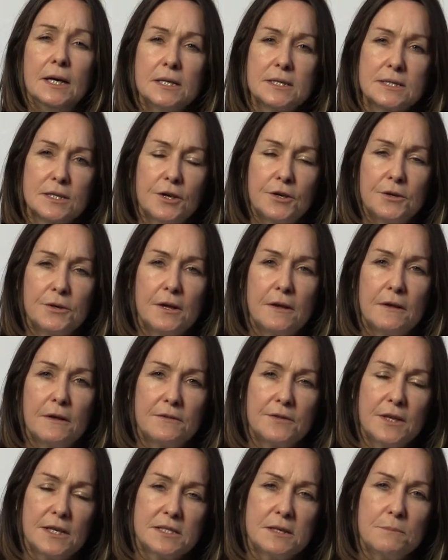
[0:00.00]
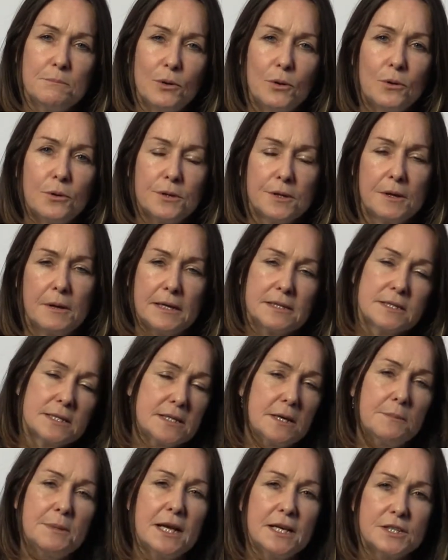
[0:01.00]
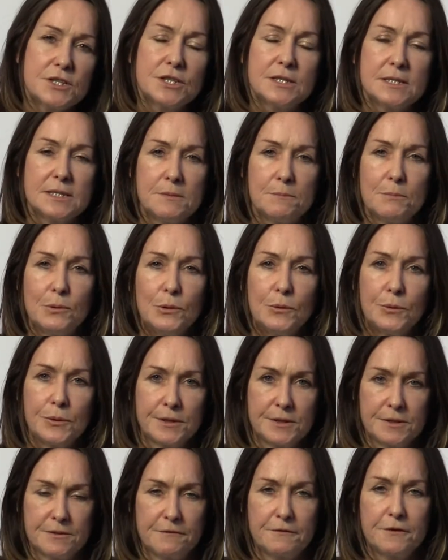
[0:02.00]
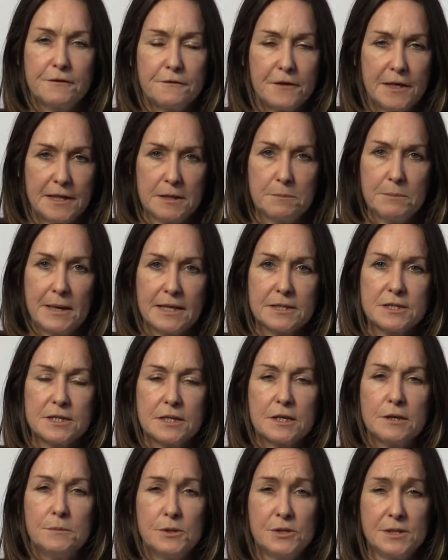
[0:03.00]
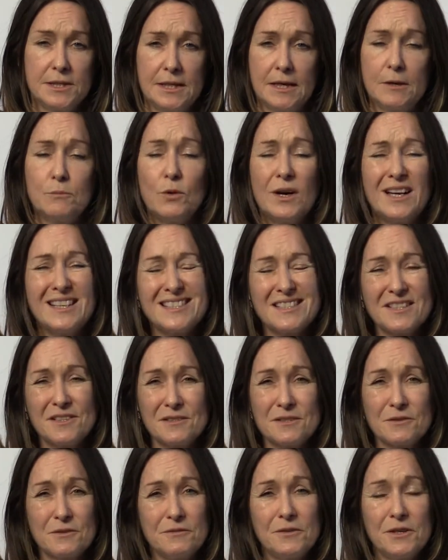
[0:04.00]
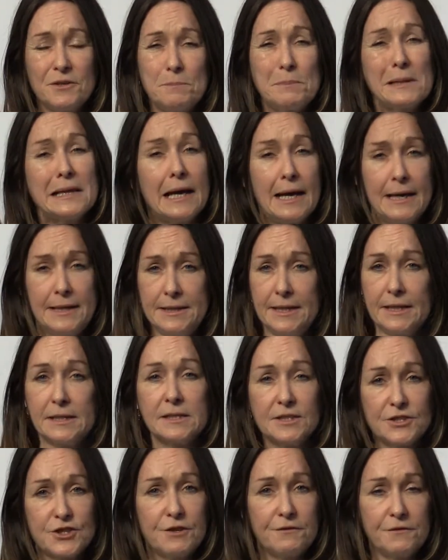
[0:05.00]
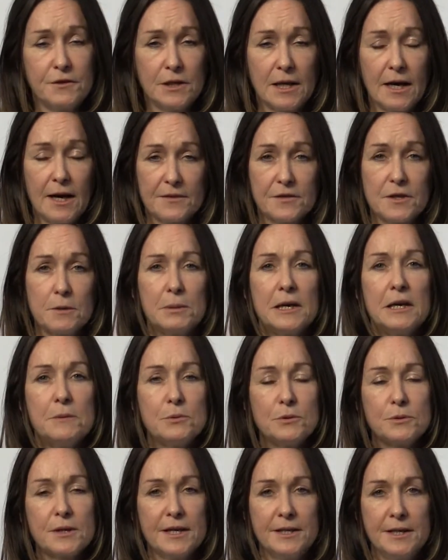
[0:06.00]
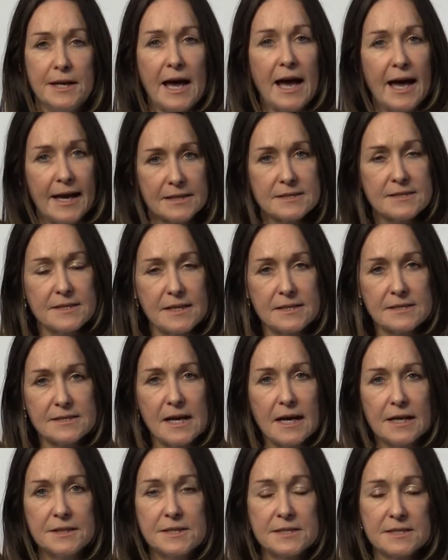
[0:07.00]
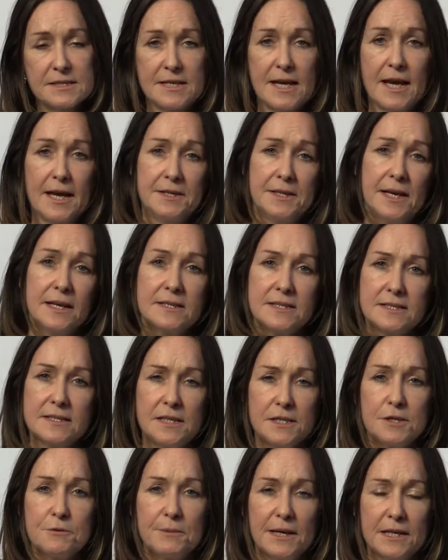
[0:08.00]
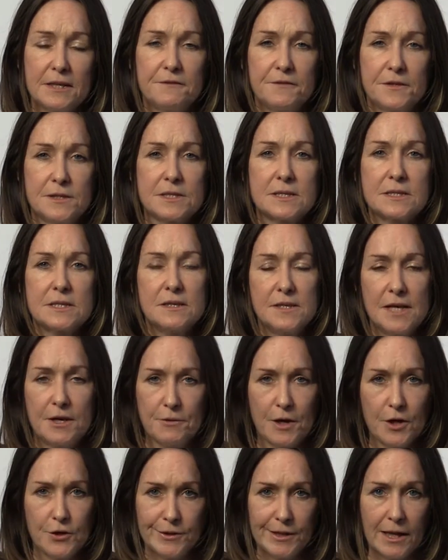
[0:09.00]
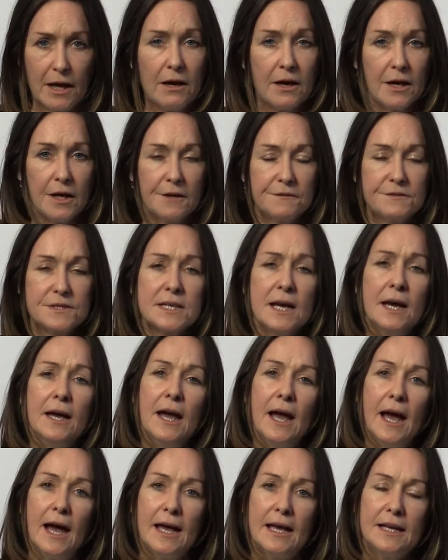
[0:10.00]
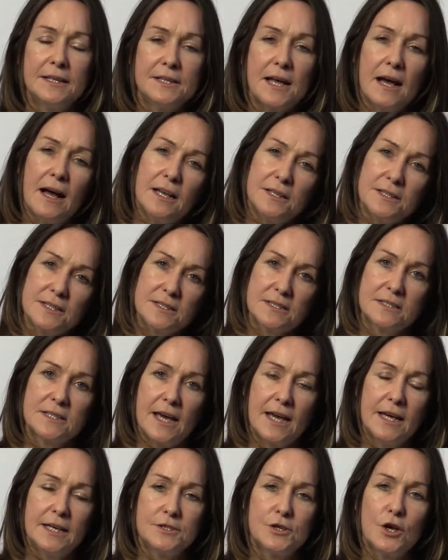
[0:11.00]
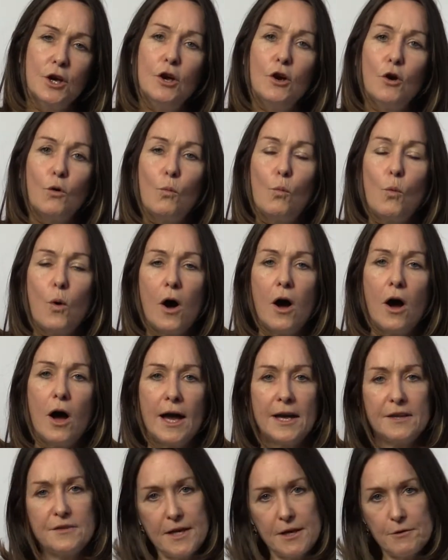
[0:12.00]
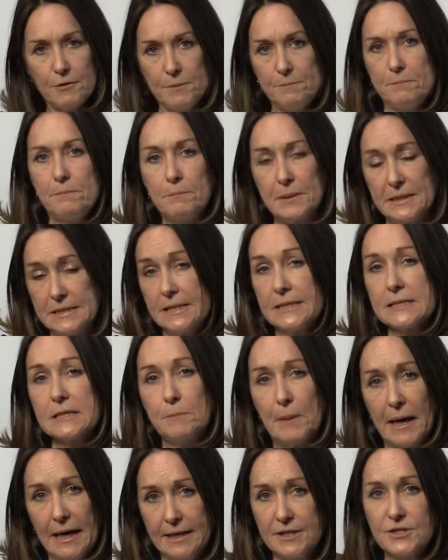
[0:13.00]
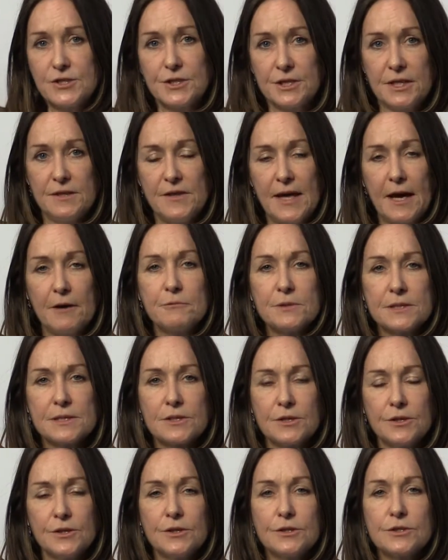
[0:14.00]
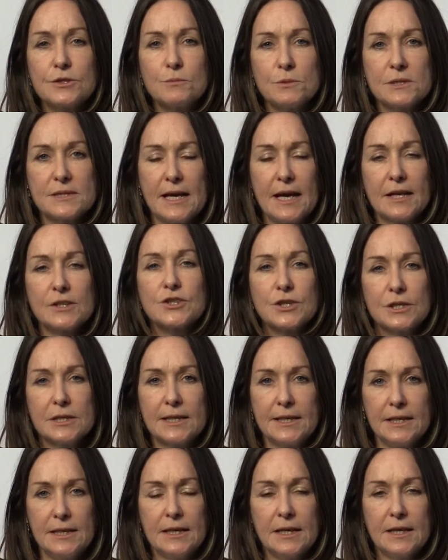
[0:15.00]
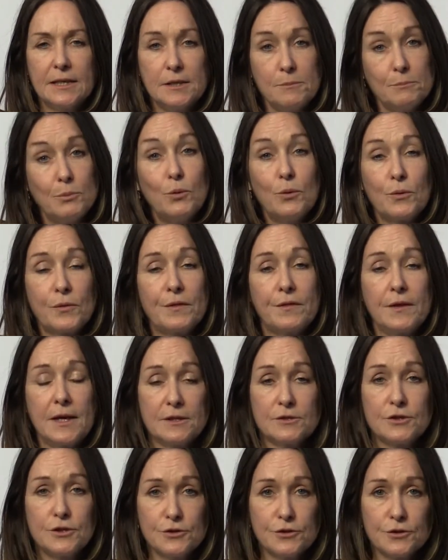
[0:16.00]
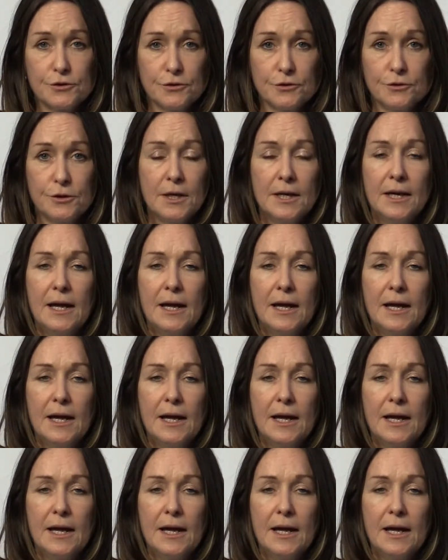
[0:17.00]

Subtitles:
So dissemination is important for feeding back to the community in ways that are sort of very plain English, if you like, that people can access, understand and see the relevance to their own lives and understand why their participation in that research was actually an important thing to do.